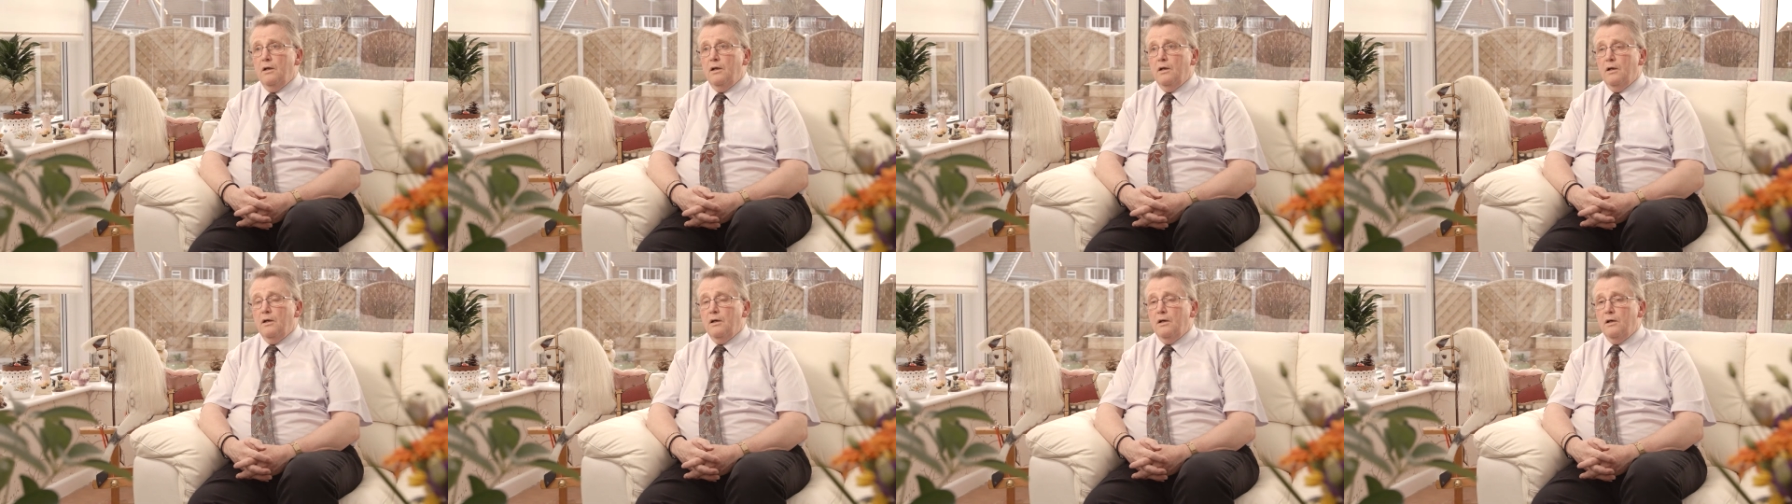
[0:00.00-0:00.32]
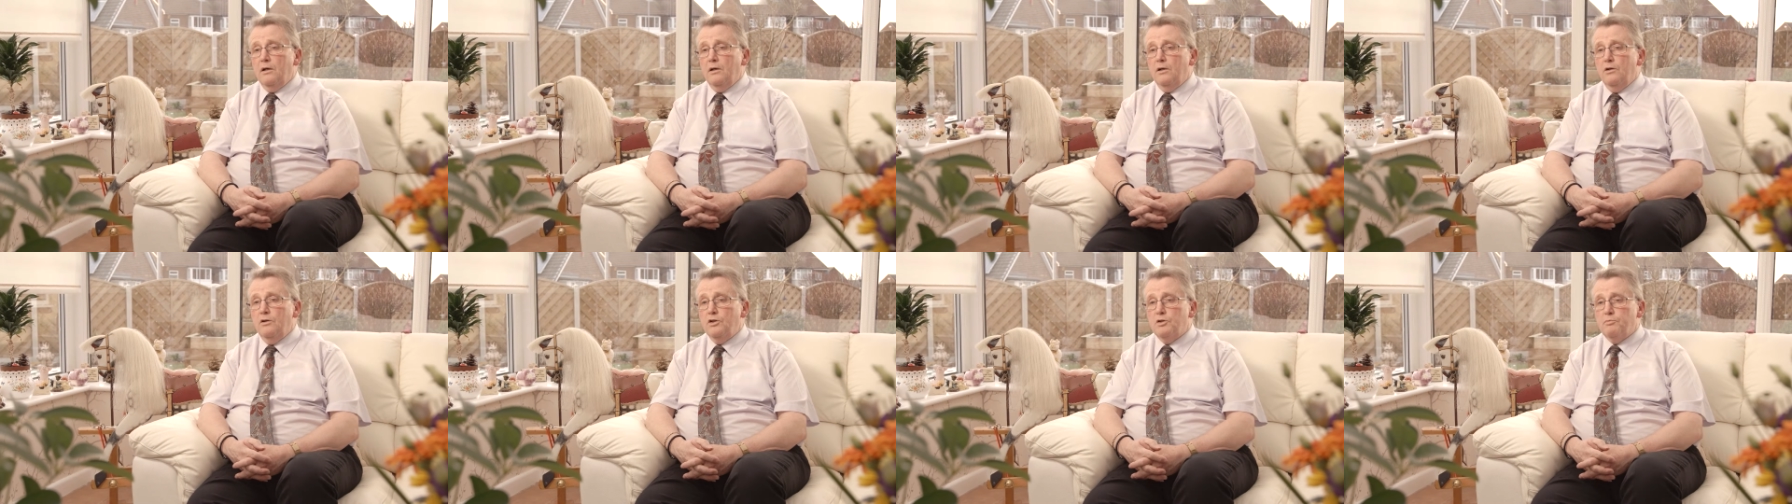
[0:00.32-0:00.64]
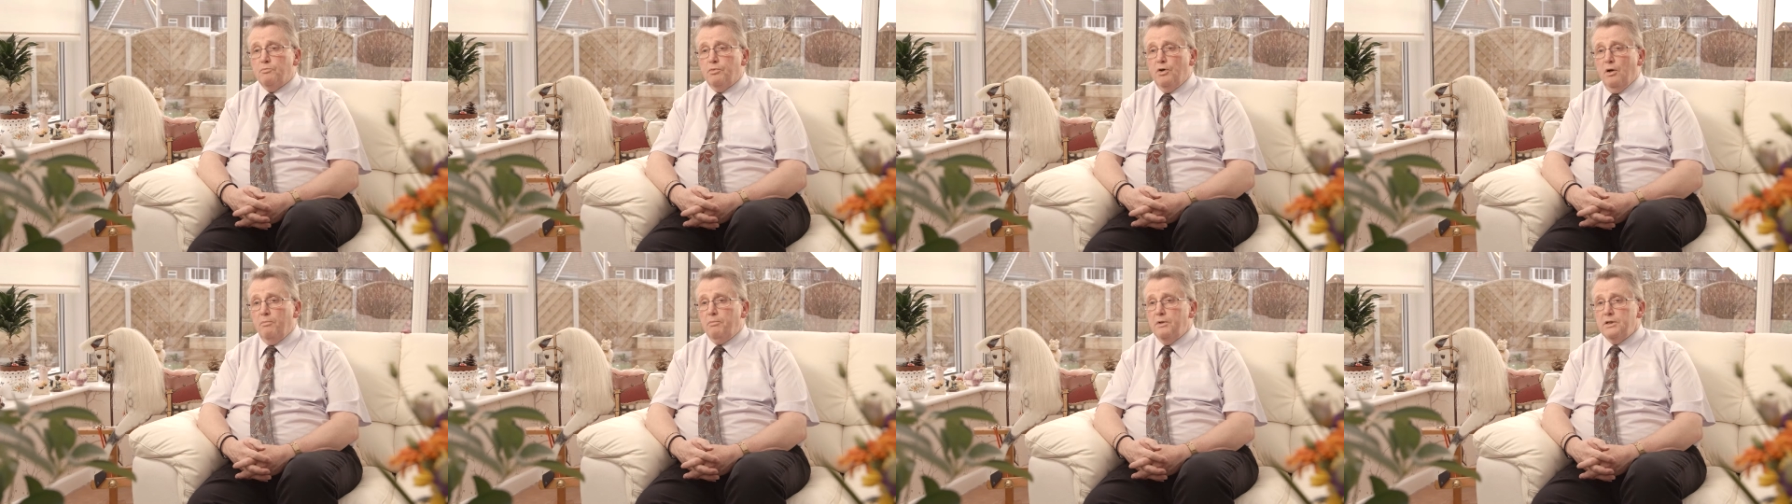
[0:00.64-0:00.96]

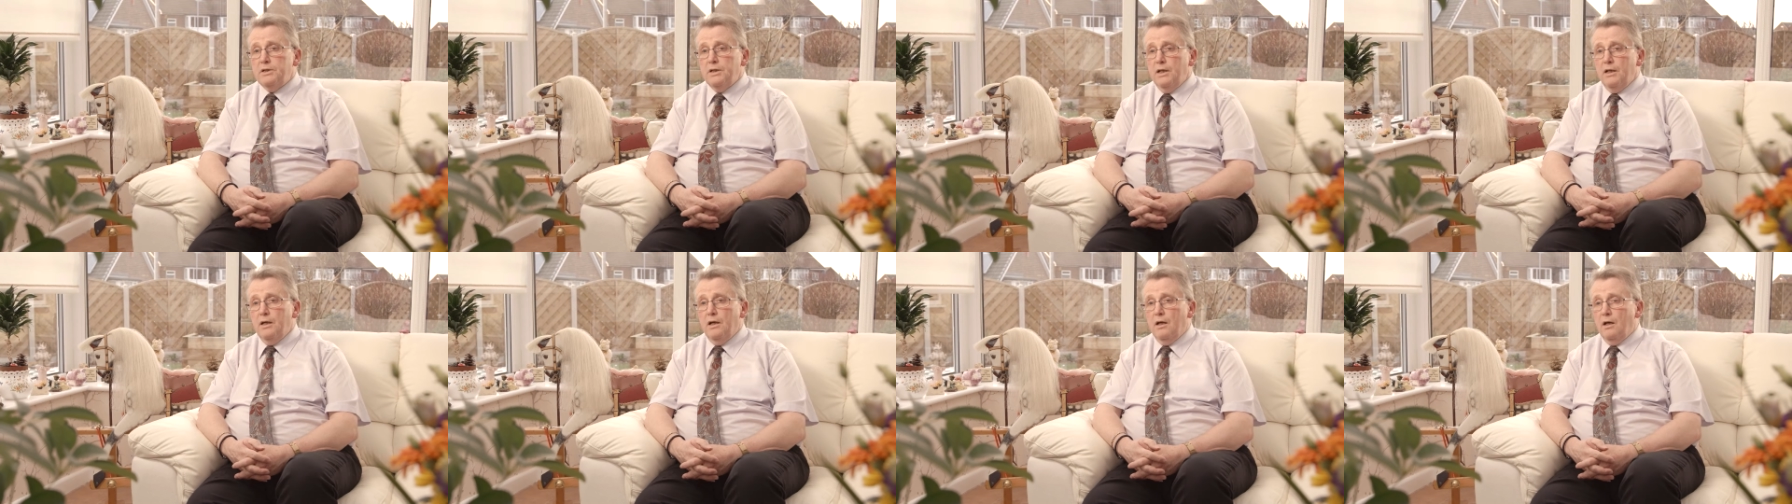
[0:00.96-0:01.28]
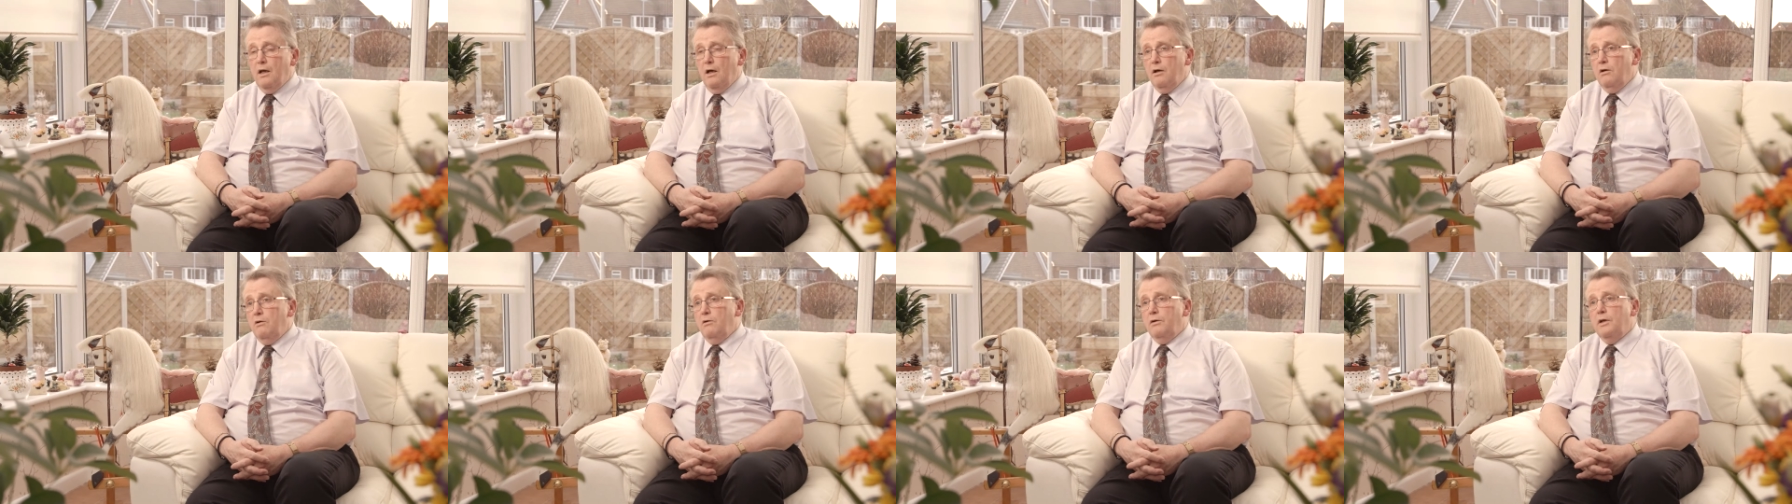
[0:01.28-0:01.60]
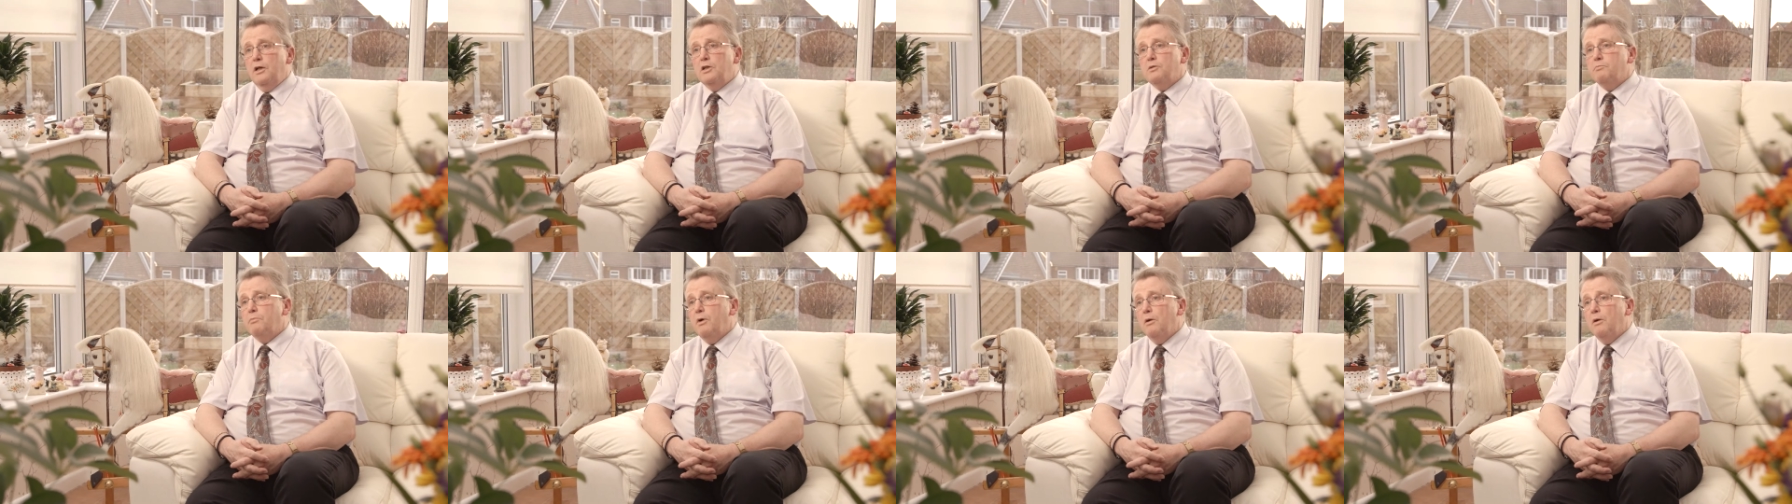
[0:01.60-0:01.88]
whose property alone is